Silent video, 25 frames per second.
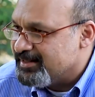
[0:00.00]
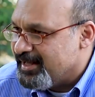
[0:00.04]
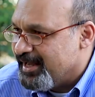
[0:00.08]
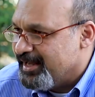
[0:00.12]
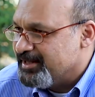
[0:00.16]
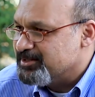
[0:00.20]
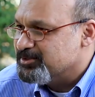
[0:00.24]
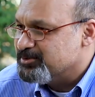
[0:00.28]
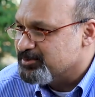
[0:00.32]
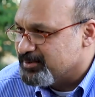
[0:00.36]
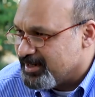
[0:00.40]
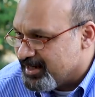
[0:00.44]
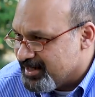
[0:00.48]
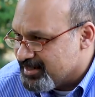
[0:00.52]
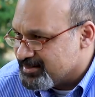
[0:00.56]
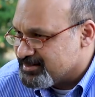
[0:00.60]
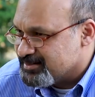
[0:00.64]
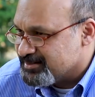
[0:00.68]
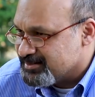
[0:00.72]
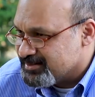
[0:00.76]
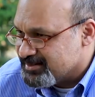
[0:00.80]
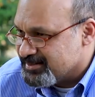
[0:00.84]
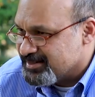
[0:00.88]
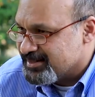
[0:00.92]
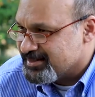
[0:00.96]

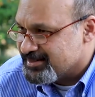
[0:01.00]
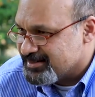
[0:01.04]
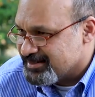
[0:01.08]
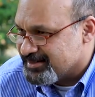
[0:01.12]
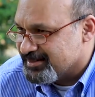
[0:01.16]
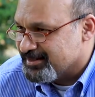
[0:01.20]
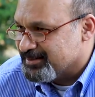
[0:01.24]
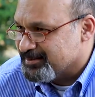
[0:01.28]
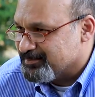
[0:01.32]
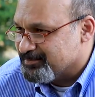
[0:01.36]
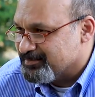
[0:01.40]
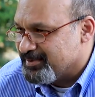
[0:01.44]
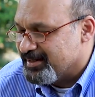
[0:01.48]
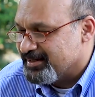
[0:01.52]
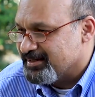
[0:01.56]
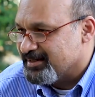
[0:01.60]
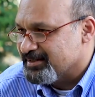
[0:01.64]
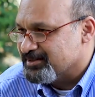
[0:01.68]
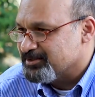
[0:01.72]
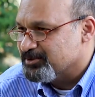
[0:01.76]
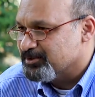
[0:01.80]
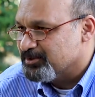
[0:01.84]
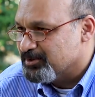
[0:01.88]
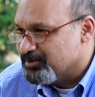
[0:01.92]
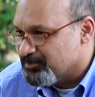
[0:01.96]
education system and a
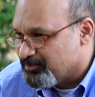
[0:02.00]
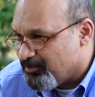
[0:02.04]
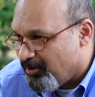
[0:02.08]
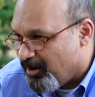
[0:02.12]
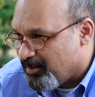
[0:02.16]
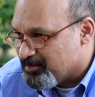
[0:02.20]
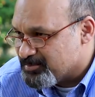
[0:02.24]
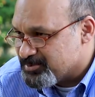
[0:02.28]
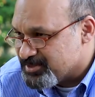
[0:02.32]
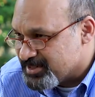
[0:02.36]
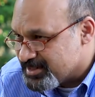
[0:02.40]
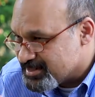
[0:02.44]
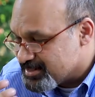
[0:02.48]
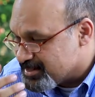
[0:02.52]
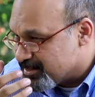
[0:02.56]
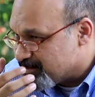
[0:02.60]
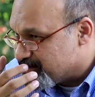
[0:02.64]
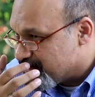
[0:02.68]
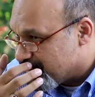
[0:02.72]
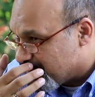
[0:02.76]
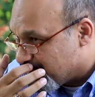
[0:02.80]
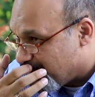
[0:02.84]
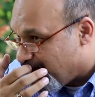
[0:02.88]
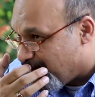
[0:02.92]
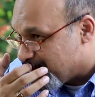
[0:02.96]
uniform system
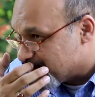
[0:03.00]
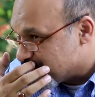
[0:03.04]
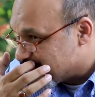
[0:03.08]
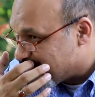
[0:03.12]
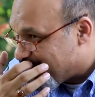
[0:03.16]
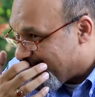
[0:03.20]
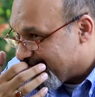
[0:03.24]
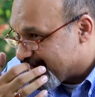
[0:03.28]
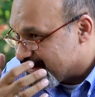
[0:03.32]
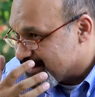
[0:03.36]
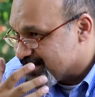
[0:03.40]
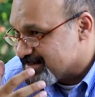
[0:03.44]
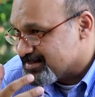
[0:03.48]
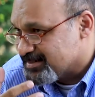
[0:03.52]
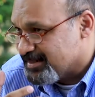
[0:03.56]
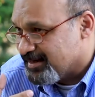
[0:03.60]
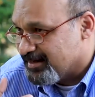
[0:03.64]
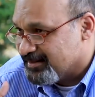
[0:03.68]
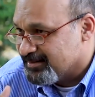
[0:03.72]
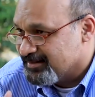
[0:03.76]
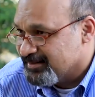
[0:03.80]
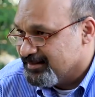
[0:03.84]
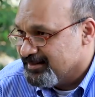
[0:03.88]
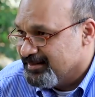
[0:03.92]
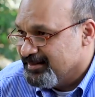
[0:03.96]
across
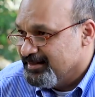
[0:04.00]
Pakistan.